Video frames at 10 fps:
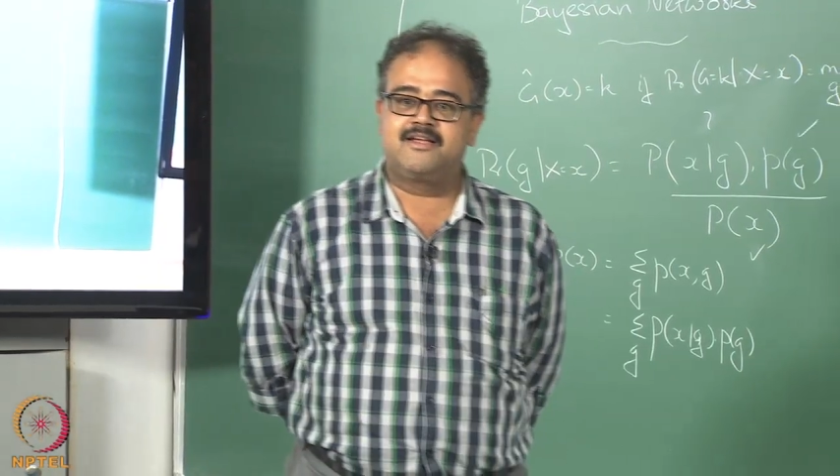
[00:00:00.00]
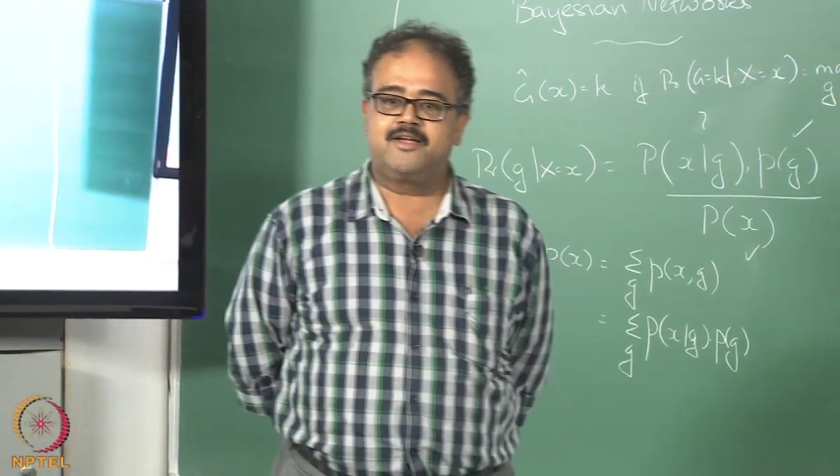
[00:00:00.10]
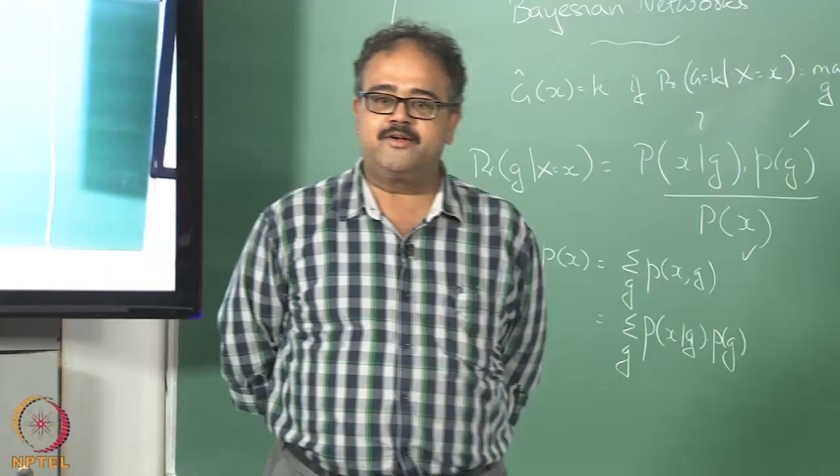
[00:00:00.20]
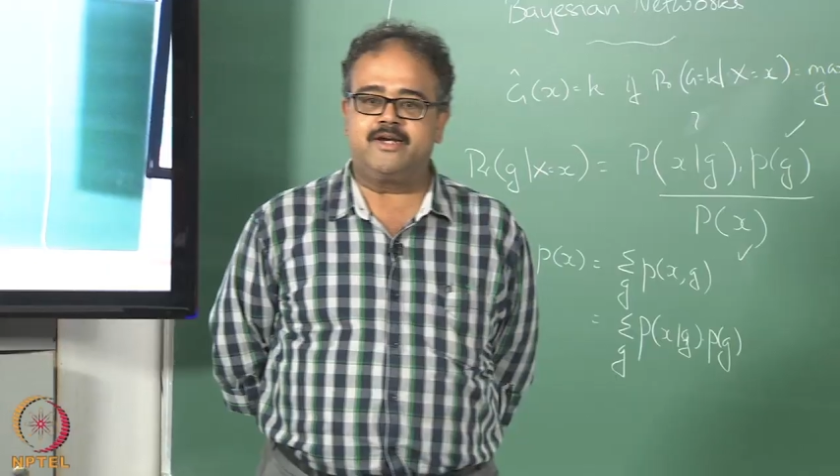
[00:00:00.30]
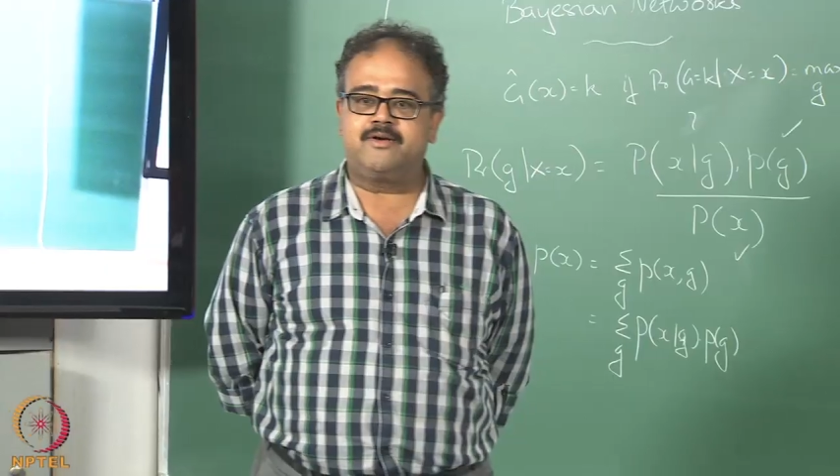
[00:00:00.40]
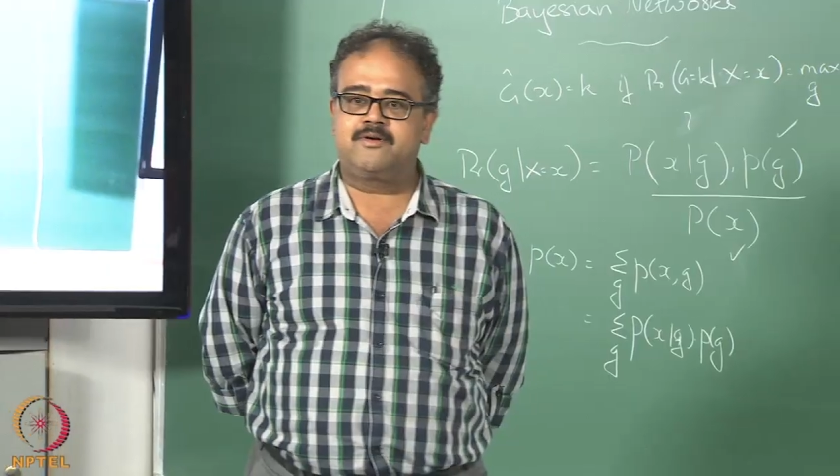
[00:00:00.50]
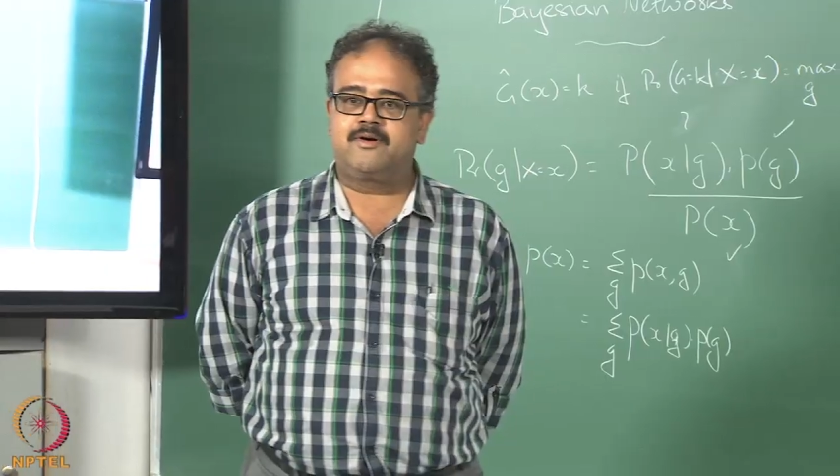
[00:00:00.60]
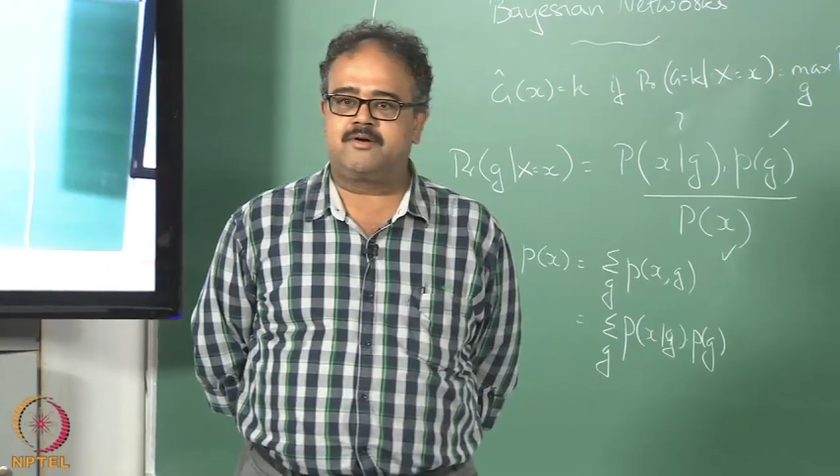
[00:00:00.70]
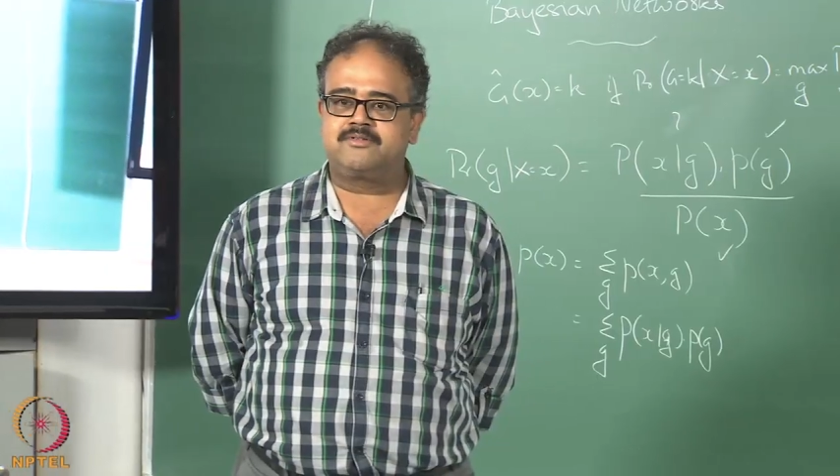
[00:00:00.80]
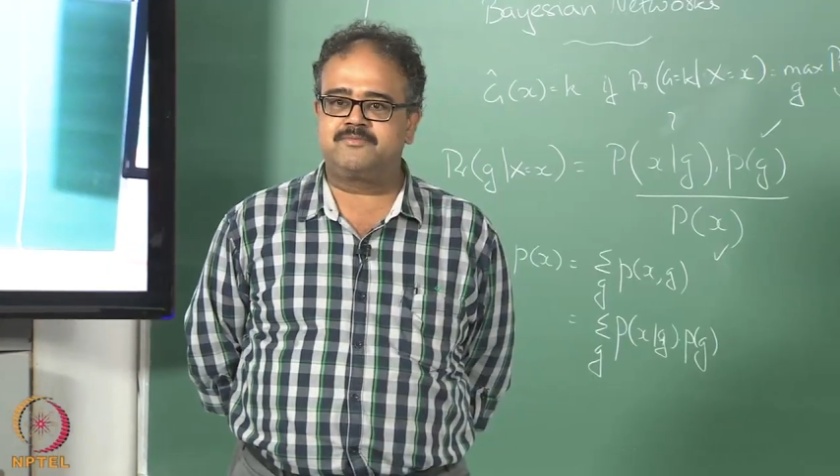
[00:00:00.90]
You didn't know
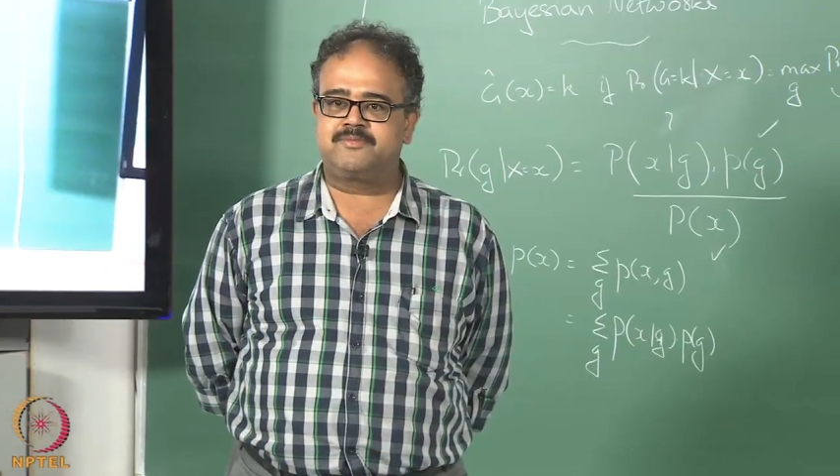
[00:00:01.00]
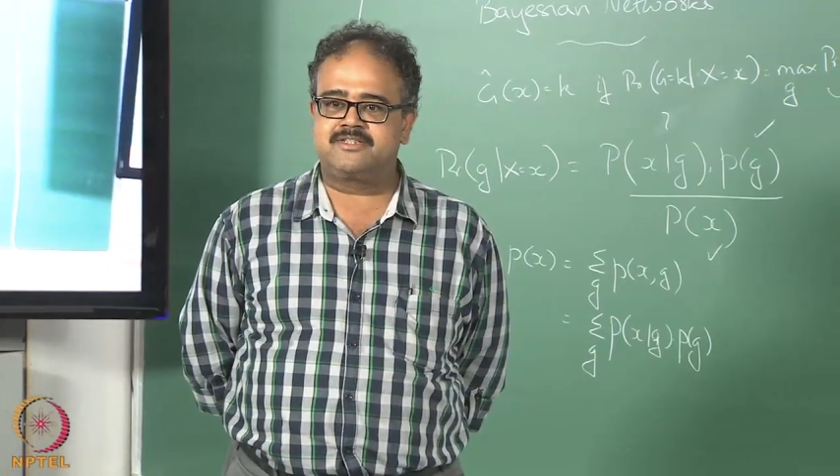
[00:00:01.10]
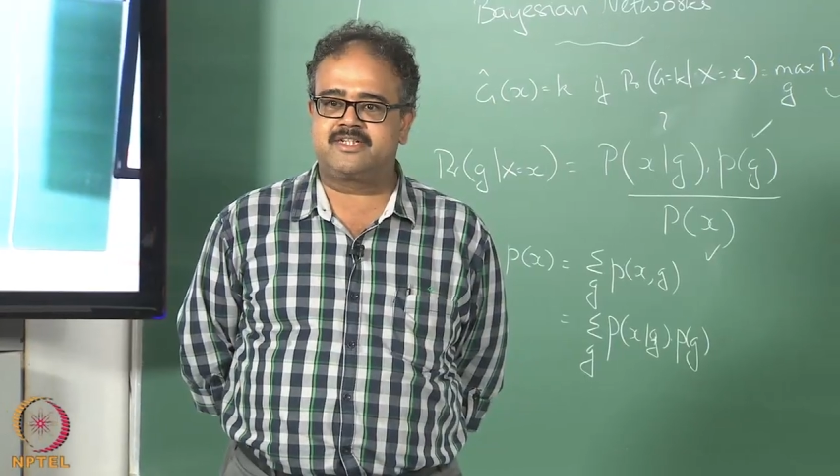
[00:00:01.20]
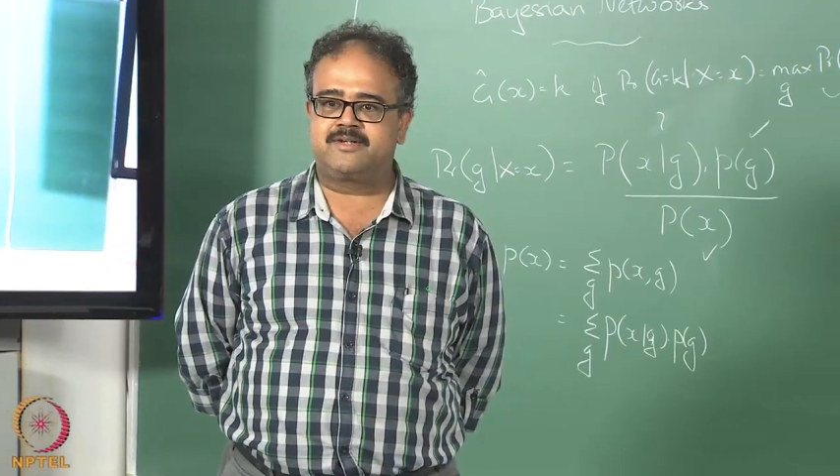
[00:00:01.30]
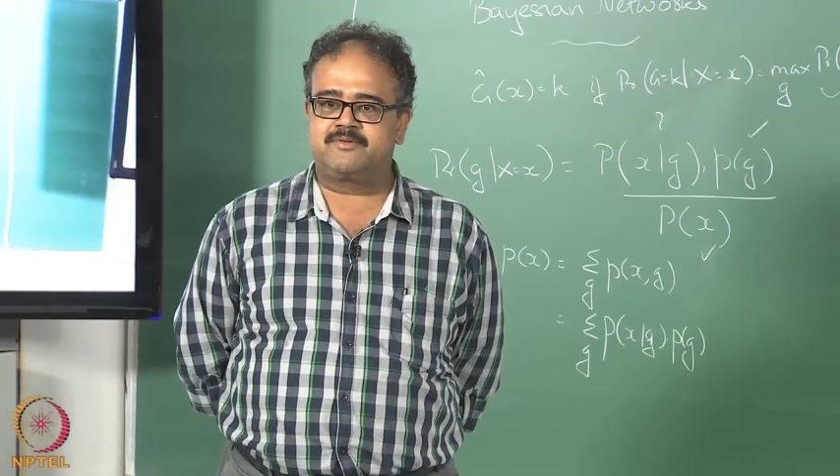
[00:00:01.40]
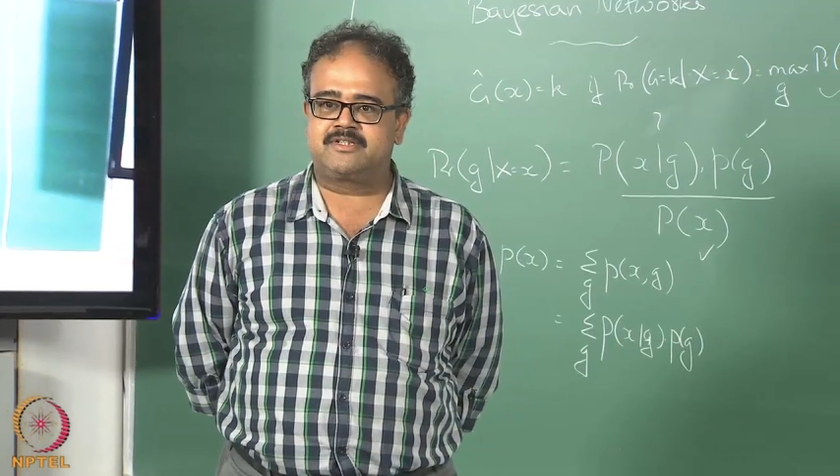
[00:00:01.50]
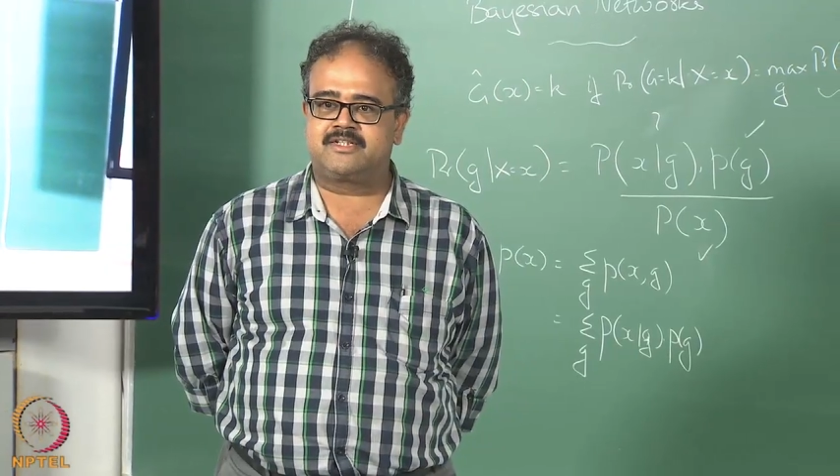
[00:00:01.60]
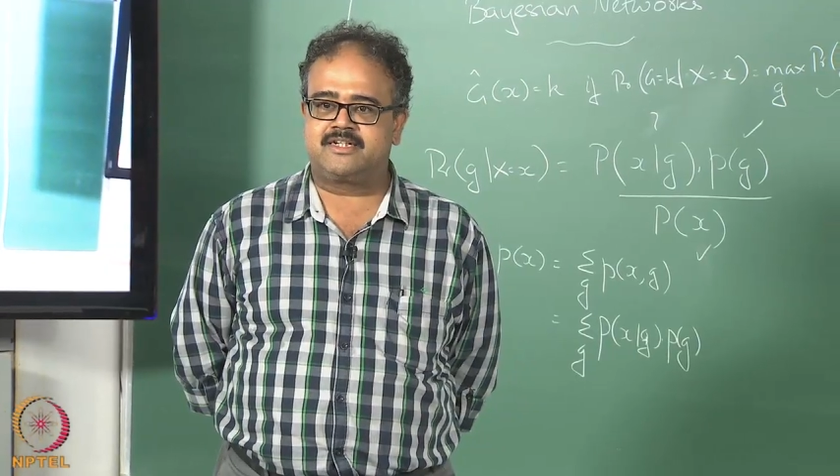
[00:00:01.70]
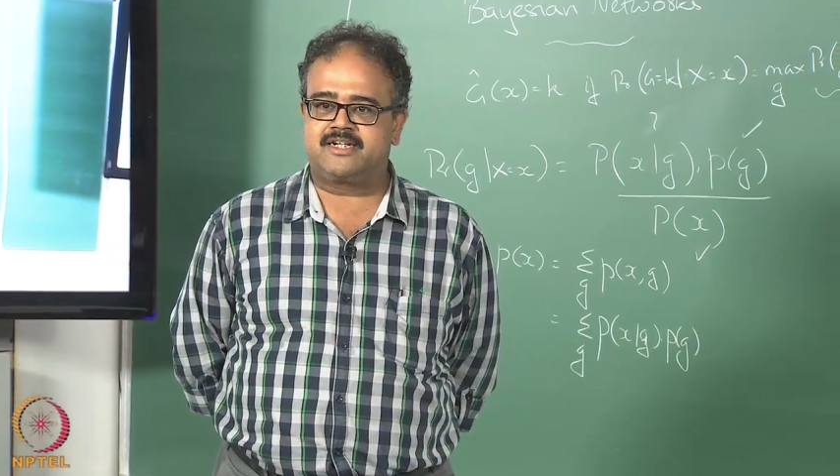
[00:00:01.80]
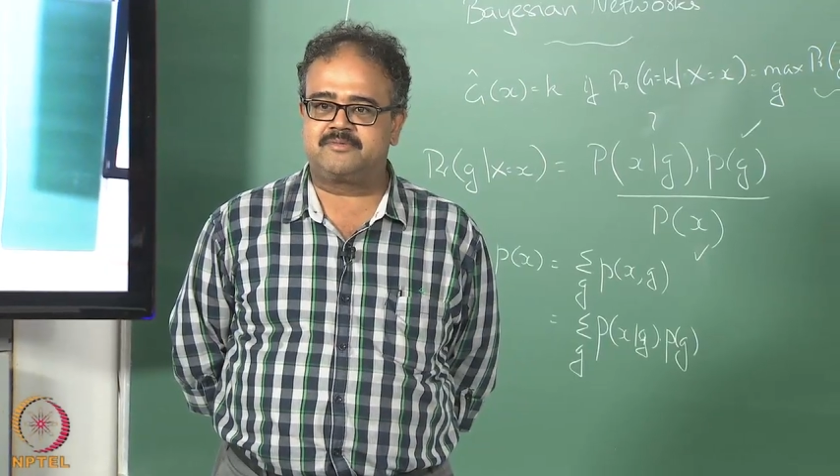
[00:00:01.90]
how simplistic it was at
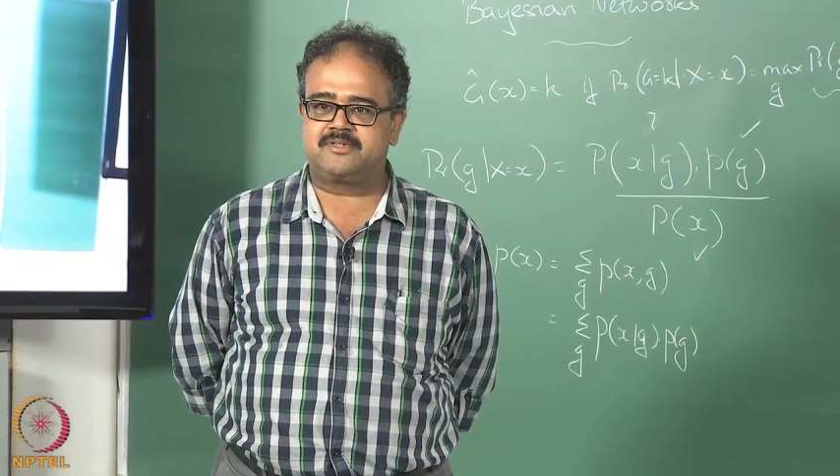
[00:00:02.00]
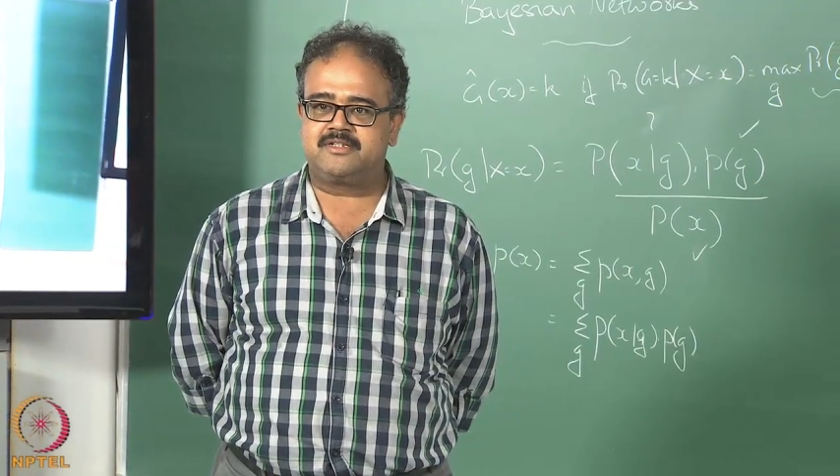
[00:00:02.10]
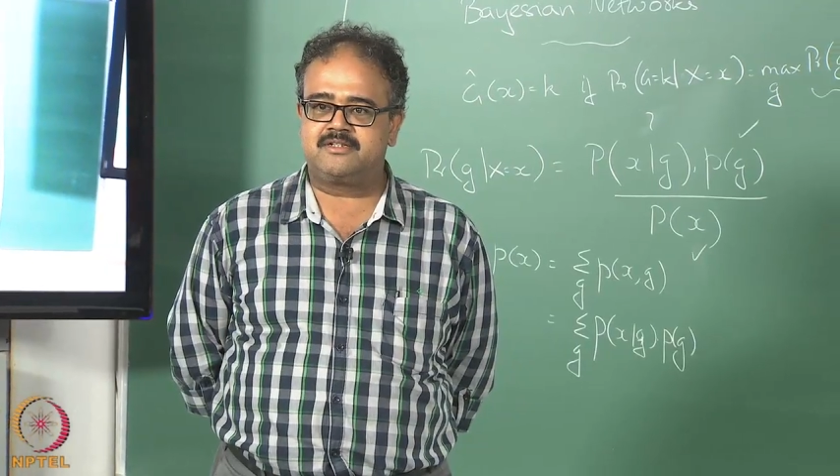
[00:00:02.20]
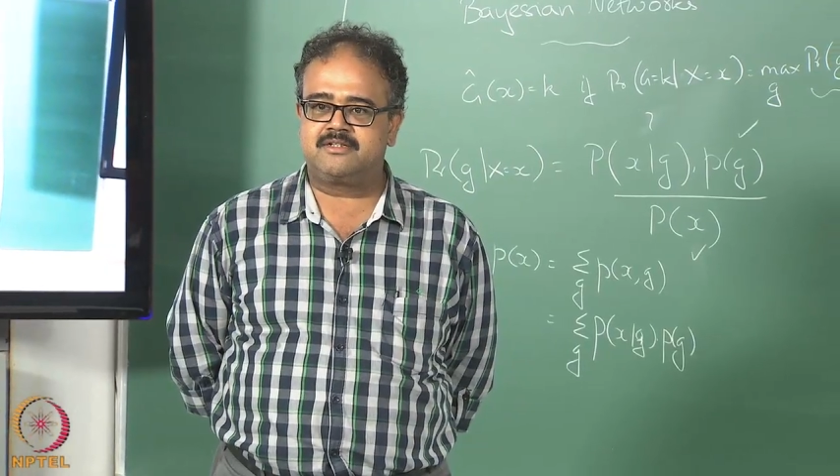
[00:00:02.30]
that time, is it?